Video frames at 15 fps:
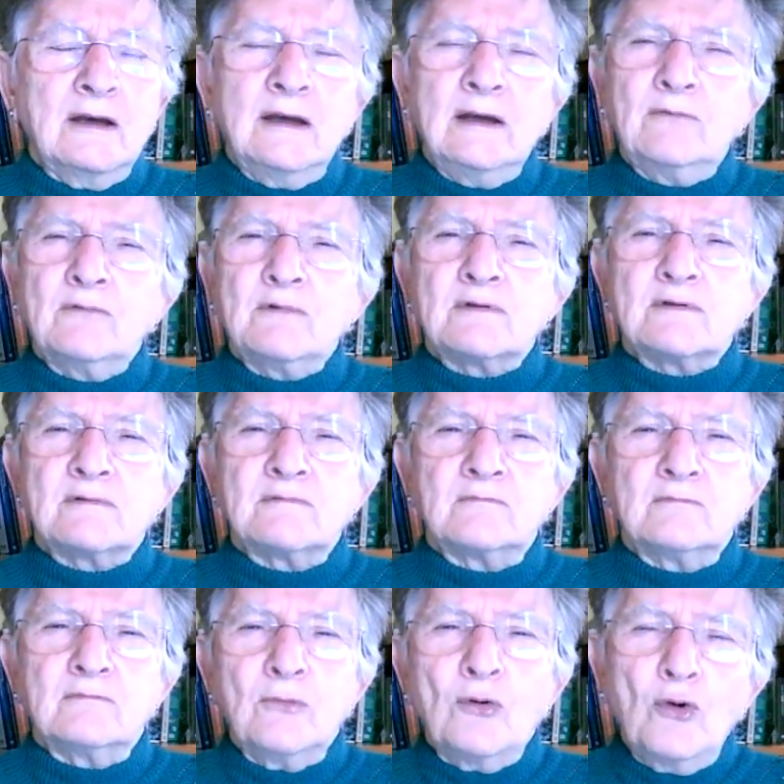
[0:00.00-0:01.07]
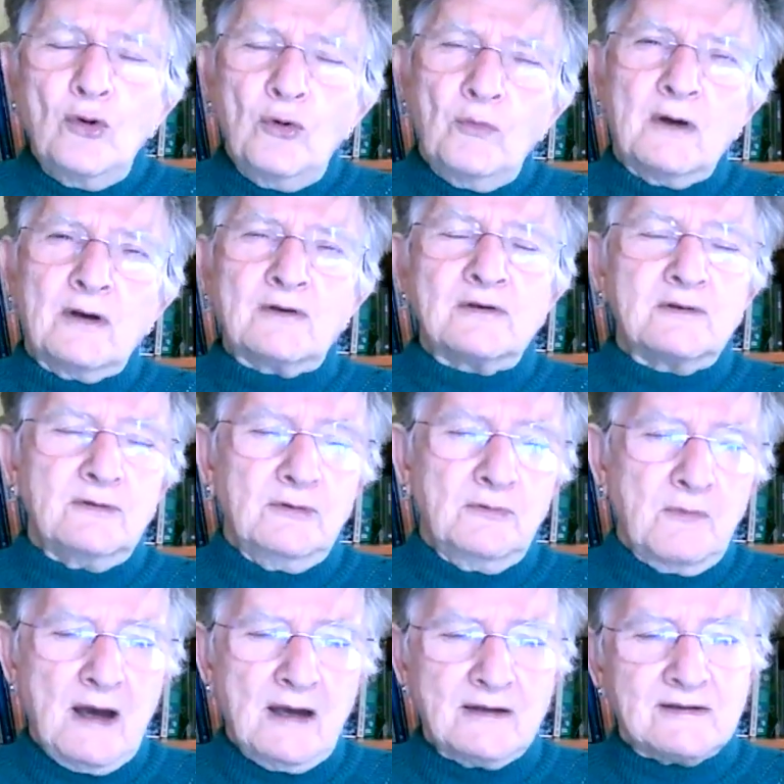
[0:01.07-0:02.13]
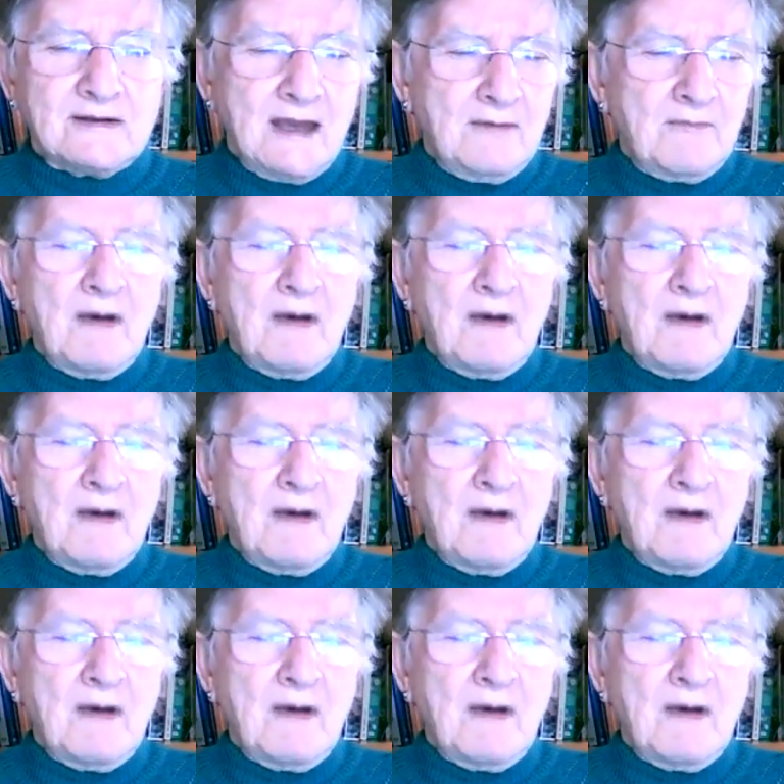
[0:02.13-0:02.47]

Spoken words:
It was almost, you might say,